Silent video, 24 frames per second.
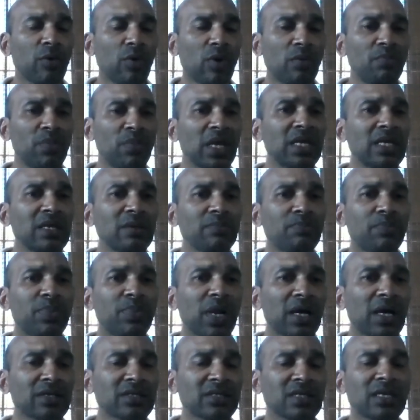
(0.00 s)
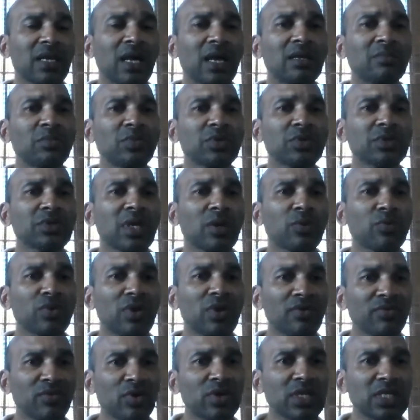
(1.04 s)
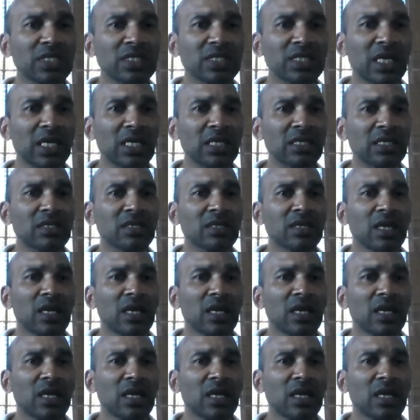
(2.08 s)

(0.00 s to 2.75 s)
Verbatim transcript: were many plants and animals that would have gone extinct.